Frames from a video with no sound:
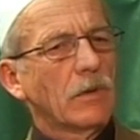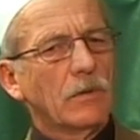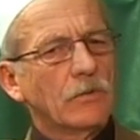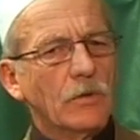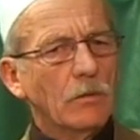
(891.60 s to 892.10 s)

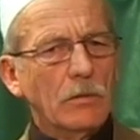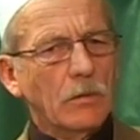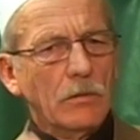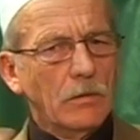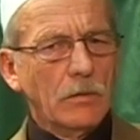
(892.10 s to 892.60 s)
So
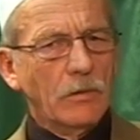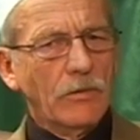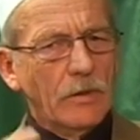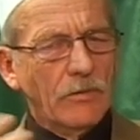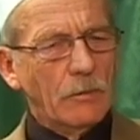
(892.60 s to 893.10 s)

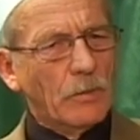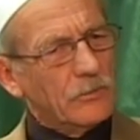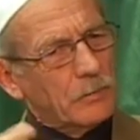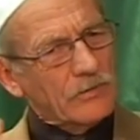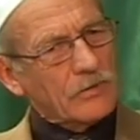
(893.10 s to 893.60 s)
there
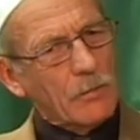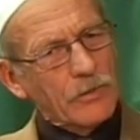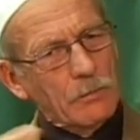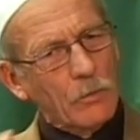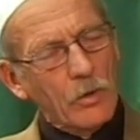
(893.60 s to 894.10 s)
must be
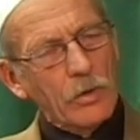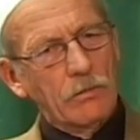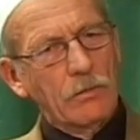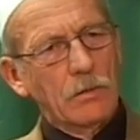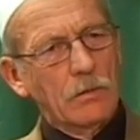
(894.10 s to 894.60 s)
something more
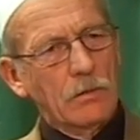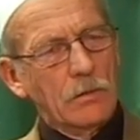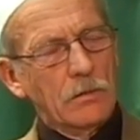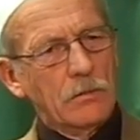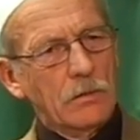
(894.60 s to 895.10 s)

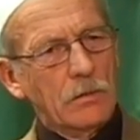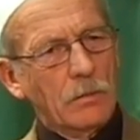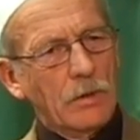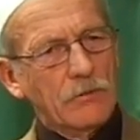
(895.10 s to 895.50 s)
about